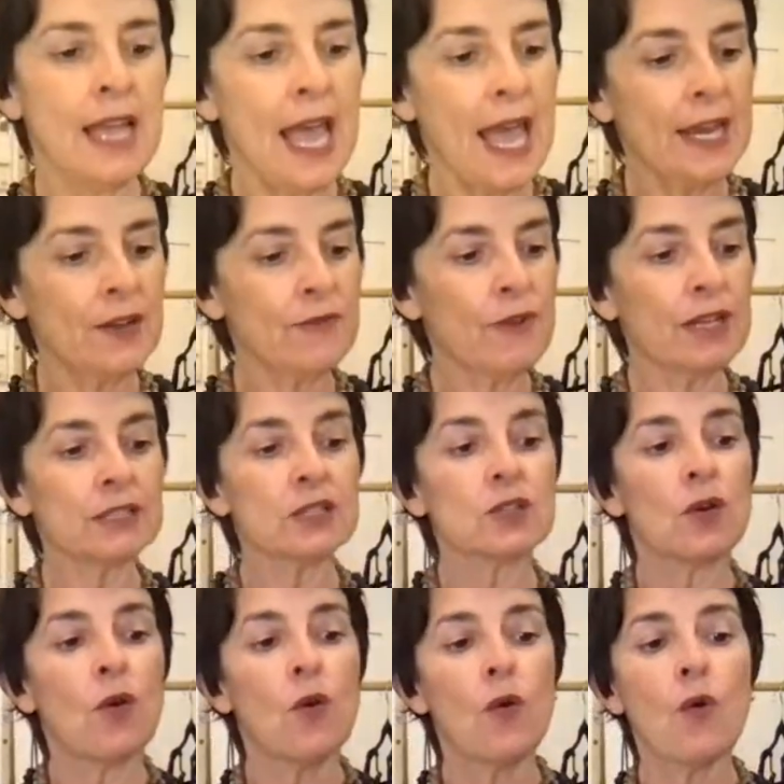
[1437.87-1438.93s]
and it runs
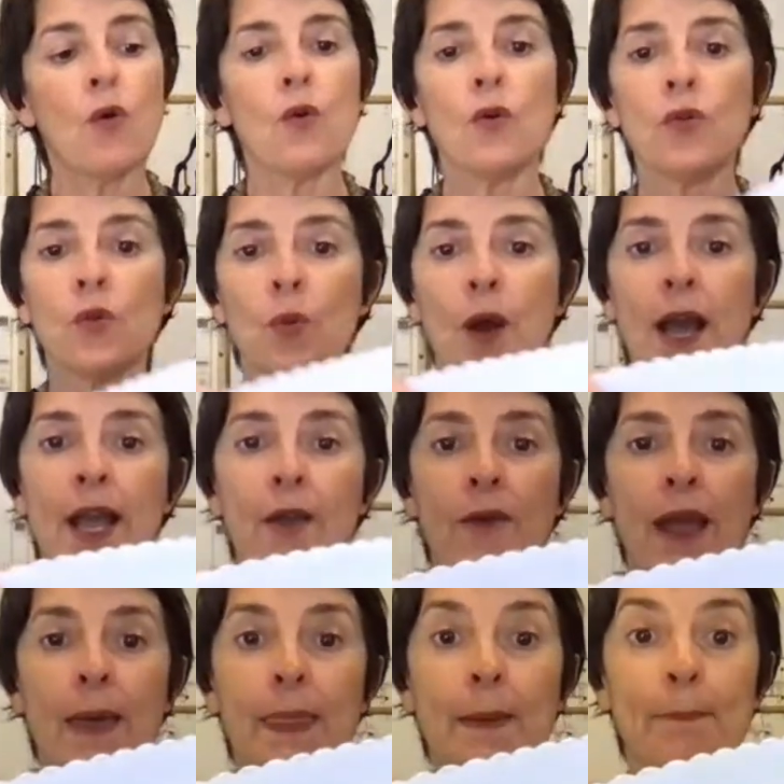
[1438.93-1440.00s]
all the way
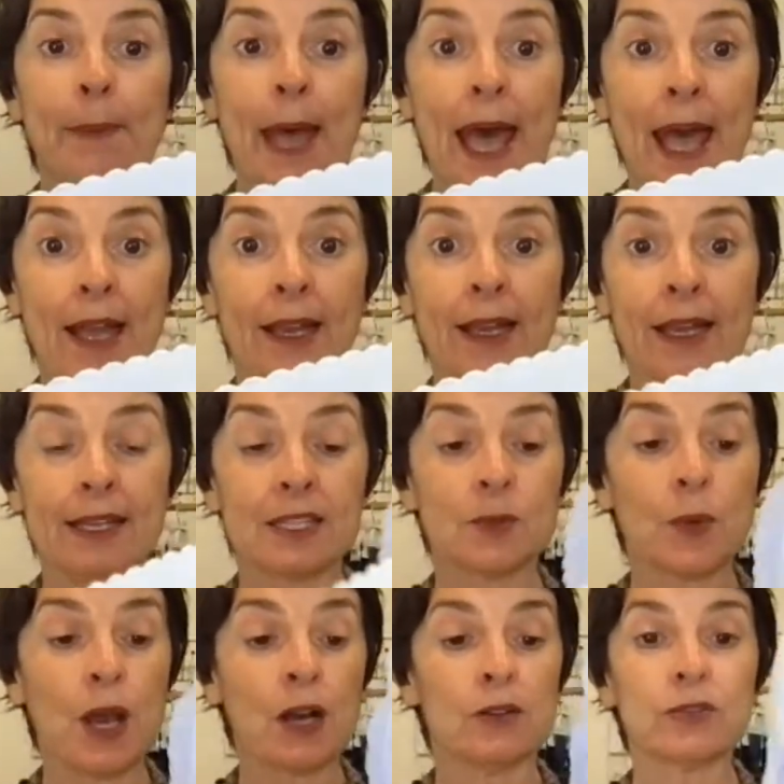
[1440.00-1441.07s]
around the back as
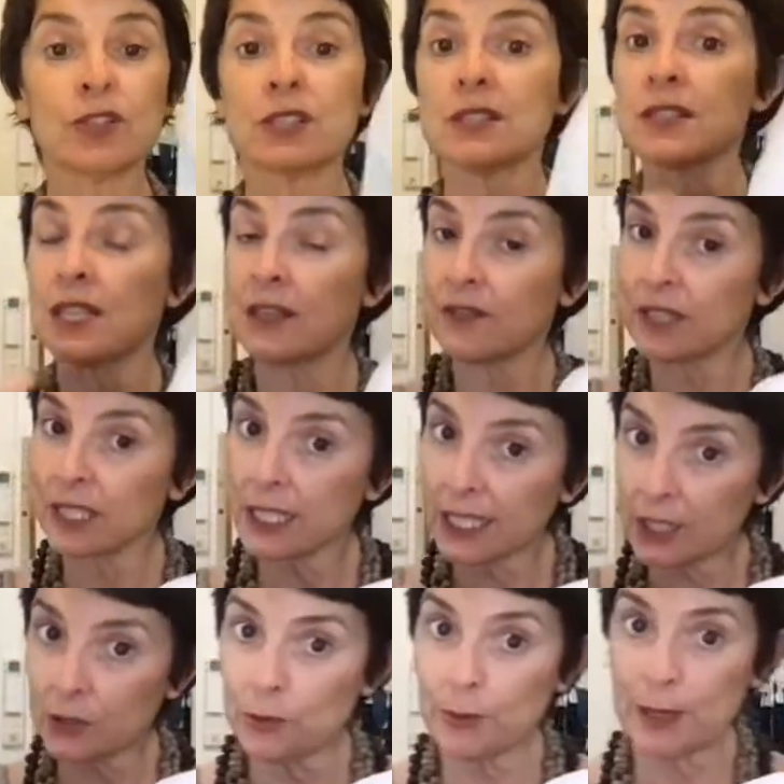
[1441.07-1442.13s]
well, just to give a
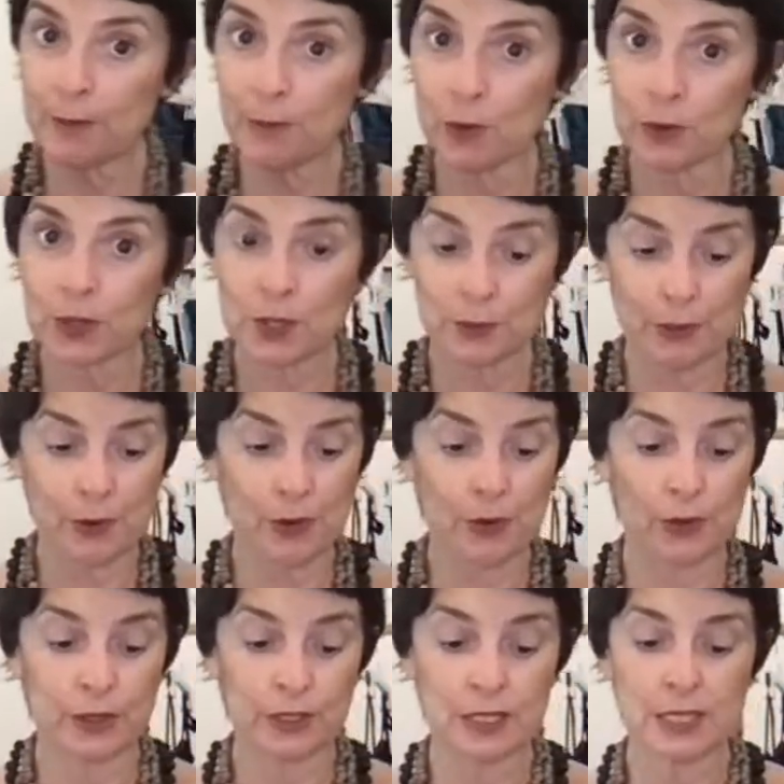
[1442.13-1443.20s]
little bit more
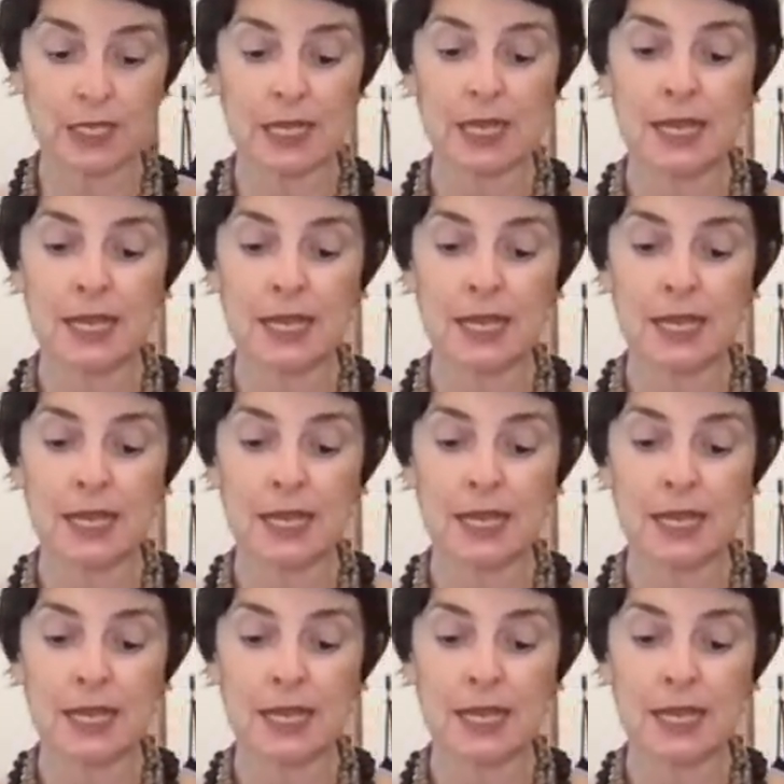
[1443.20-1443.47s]
support.